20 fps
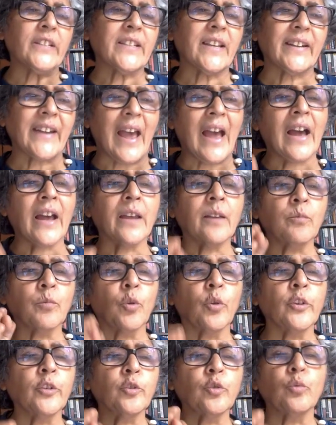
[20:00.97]
that I am
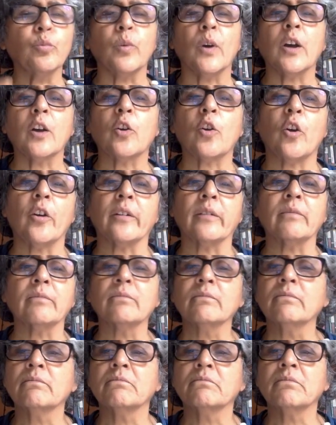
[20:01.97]
going to work on.
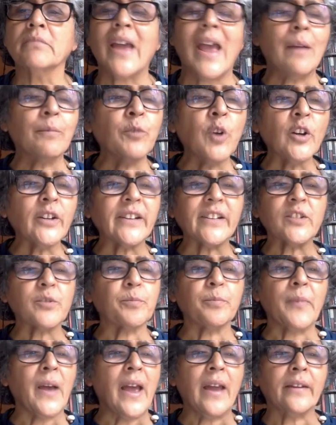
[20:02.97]

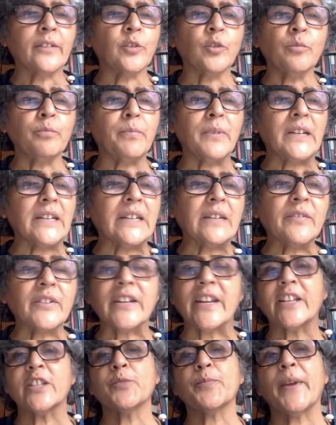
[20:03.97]
I don't believe
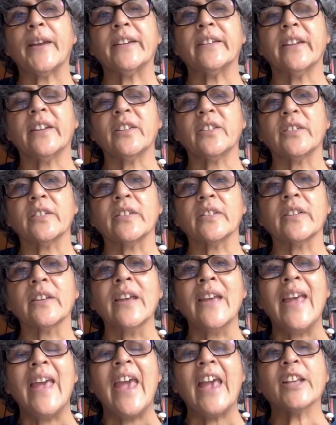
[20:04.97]
in expectations.
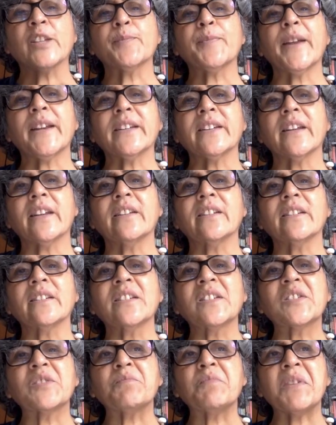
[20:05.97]

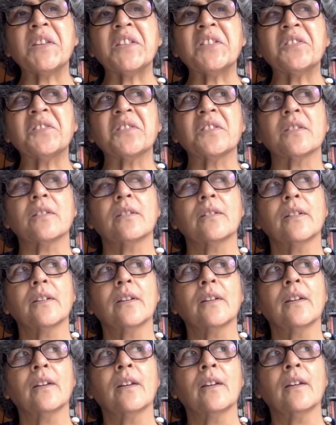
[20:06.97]
Expectations means
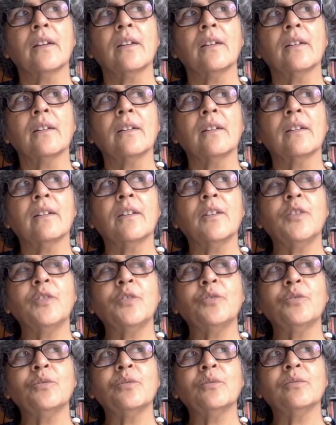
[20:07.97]

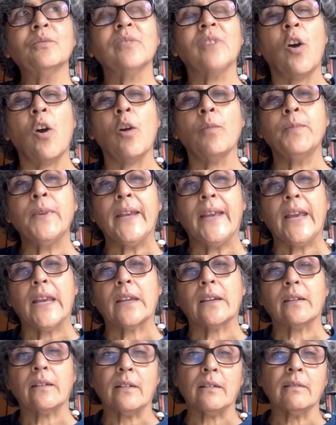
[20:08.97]
you
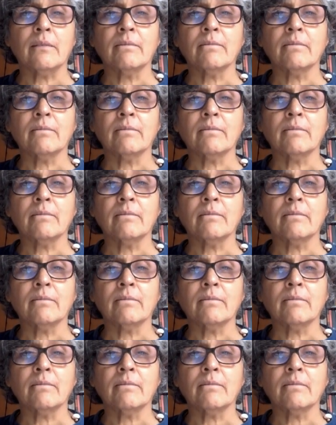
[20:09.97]
obligation.